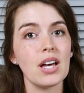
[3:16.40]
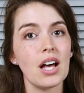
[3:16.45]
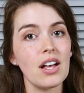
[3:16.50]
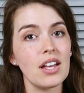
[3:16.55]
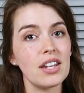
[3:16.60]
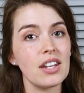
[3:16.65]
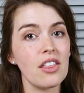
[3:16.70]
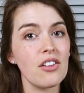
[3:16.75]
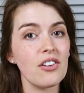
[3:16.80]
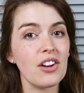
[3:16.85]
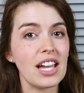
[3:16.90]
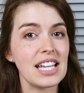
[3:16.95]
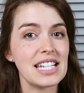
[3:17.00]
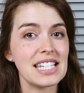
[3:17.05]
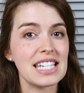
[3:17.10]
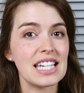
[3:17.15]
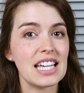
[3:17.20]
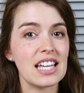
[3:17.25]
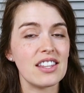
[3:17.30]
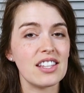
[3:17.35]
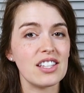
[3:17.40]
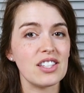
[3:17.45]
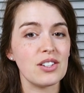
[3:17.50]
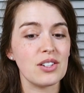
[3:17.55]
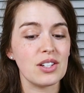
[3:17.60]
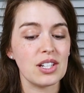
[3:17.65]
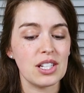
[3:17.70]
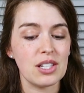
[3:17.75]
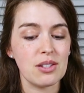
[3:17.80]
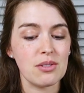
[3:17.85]
Another idea that you
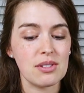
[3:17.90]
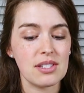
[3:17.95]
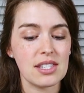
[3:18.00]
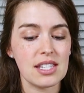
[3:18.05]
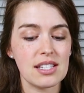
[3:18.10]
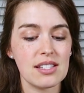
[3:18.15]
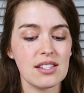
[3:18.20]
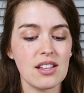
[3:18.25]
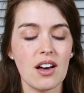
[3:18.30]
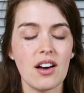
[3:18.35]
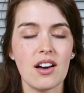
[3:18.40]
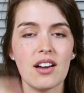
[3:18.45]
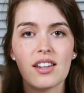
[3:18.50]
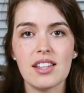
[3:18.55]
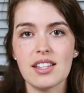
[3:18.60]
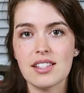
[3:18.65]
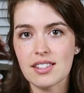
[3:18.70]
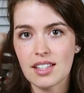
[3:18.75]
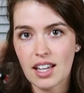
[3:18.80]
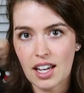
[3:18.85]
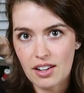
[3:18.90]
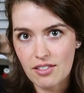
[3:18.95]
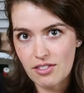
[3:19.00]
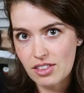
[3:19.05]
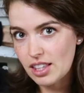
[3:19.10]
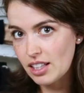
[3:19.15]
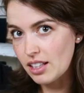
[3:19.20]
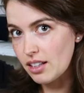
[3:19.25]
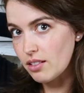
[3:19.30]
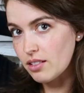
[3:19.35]
could use this on is kind
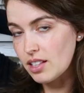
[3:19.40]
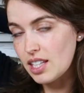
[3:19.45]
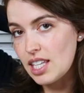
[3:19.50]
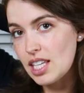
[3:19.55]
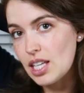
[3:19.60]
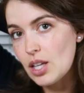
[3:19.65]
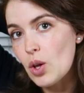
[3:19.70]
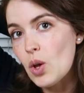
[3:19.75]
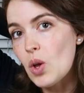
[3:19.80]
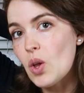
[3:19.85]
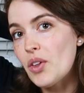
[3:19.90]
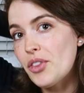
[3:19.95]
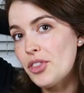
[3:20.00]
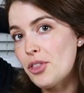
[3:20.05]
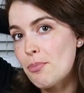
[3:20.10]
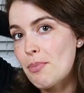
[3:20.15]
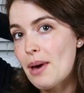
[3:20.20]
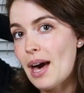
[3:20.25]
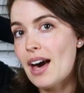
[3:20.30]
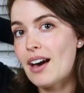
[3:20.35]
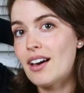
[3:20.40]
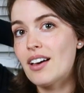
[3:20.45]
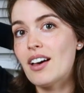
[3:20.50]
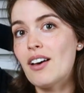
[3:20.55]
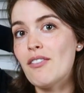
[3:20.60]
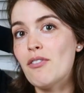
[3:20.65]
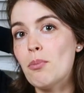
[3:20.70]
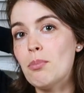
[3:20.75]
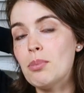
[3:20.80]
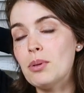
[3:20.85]
of the little keyhole at the back
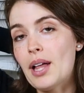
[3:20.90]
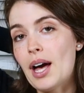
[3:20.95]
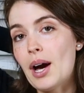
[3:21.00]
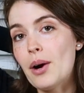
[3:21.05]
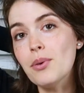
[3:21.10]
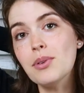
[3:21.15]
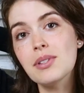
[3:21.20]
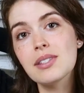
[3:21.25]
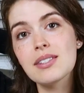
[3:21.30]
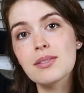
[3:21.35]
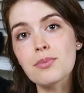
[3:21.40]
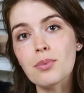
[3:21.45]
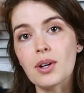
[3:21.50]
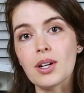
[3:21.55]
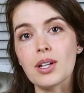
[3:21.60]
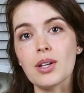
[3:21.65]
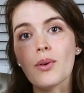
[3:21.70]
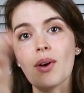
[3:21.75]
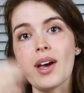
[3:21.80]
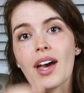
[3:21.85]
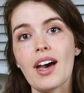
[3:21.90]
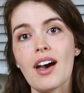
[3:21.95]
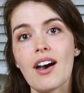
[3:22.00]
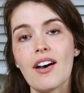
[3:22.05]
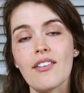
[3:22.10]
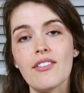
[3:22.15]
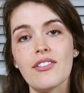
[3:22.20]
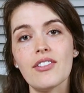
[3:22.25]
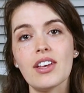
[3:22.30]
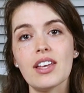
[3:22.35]
of a blouse, where you
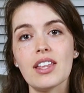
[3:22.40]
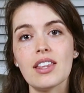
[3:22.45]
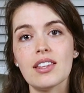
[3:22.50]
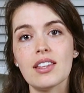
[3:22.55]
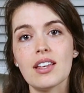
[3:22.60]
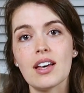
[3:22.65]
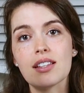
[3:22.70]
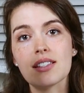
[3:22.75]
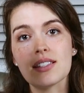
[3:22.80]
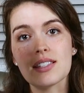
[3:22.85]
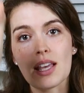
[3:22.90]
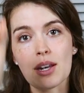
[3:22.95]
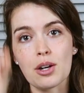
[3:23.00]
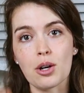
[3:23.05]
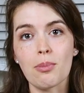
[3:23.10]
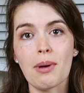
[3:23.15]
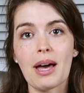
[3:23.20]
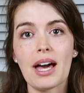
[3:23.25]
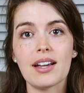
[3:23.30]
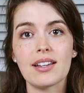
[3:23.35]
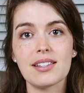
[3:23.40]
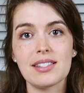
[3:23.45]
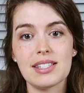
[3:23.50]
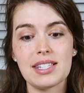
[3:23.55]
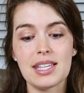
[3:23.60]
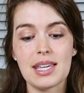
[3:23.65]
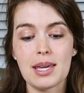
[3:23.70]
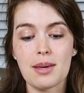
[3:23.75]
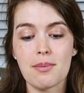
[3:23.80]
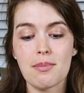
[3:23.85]
have a center back
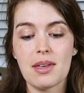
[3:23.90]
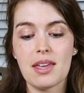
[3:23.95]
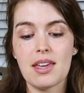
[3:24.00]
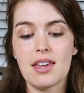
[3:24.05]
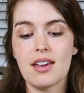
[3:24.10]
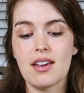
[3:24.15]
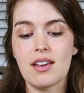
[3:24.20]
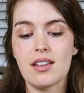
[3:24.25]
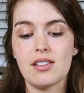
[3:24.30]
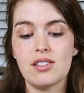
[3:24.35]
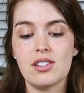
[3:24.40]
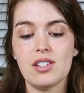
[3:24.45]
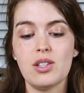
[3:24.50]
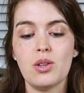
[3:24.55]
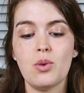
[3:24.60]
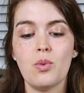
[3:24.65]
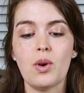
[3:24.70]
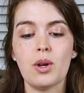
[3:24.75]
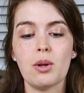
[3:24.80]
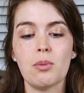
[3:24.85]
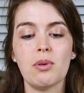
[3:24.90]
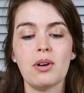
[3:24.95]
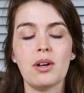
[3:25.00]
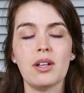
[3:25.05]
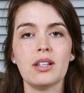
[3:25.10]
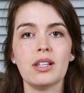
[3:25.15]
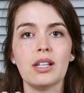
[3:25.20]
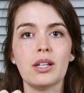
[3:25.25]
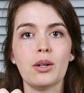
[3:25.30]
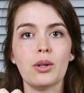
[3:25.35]
seam and you want to
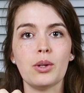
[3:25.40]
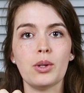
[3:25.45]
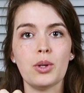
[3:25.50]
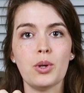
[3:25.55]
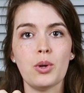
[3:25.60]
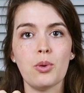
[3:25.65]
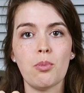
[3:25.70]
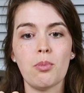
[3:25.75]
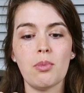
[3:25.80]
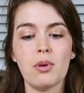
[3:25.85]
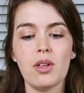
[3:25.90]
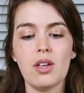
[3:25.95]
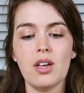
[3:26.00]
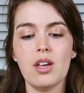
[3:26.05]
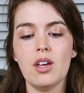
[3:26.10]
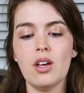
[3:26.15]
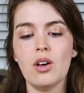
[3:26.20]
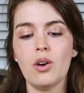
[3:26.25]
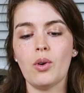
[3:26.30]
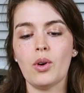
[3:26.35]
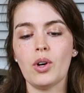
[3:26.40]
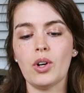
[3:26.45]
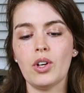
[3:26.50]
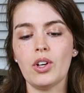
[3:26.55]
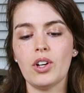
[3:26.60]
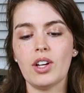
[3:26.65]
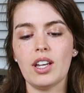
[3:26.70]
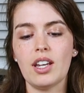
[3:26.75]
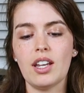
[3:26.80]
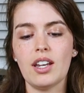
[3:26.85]
put a little loop or a
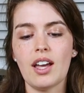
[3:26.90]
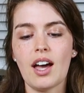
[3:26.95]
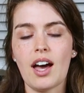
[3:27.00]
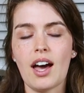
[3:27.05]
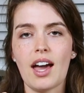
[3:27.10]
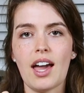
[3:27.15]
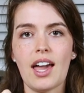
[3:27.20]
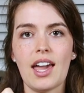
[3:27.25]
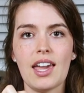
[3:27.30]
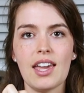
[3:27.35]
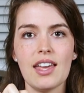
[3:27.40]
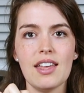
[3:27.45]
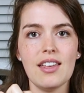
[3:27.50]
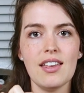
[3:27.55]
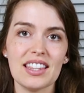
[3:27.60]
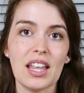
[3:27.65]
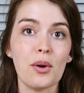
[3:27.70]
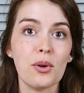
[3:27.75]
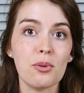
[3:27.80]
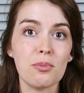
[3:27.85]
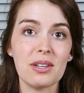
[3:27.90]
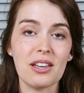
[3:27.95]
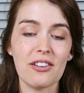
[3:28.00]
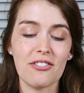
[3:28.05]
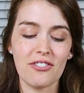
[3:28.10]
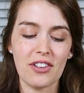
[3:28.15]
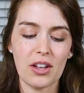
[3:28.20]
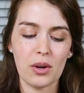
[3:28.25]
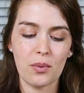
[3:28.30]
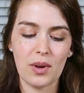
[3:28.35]
hook in an eye. That would be a
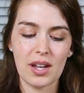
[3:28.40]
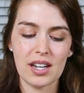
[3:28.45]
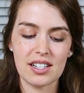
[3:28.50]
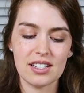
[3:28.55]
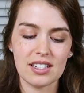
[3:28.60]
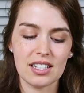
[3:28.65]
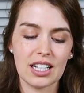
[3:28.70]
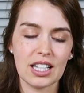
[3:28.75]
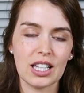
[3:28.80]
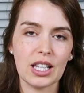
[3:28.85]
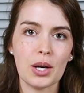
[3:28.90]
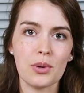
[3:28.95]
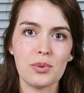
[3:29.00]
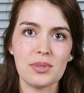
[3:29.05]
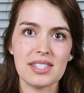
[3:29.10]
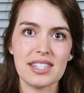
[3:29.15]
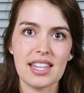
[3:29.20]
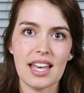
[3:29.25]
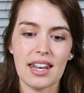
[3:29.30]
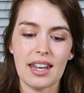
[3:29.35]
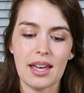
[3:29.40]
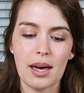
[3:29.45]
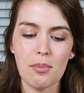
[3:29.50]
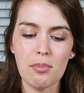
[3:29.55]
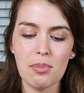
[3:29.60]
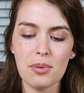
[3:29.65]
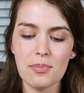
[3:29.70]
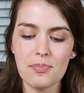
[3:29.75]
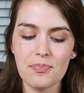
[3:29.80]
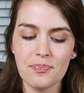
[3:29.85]
fun way to close that
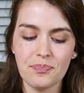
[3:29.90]
up.